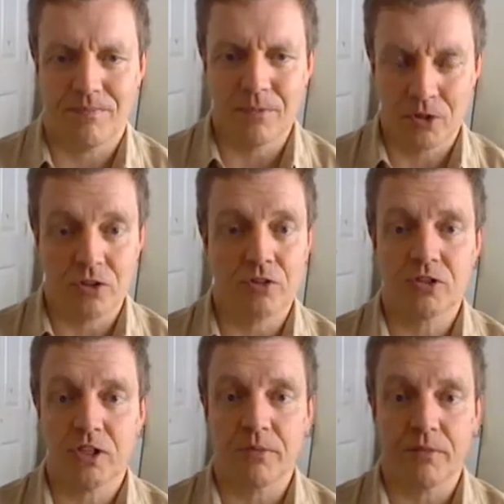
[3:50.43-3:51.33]
most
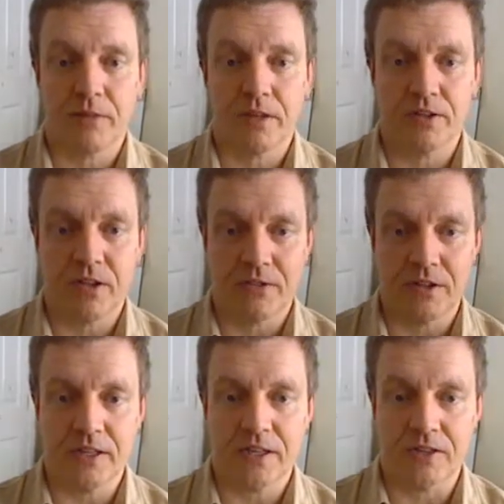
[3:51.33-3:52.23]
closely with me down
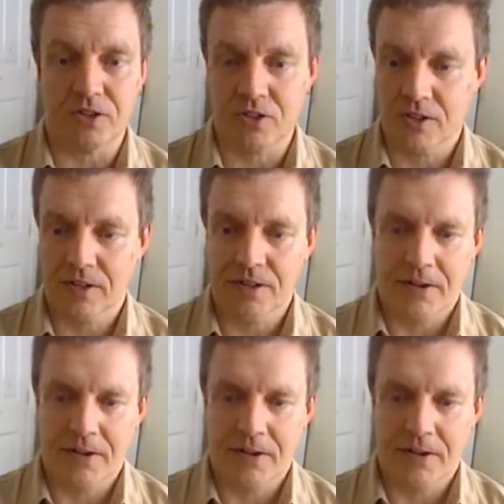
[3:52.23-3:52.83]
the years,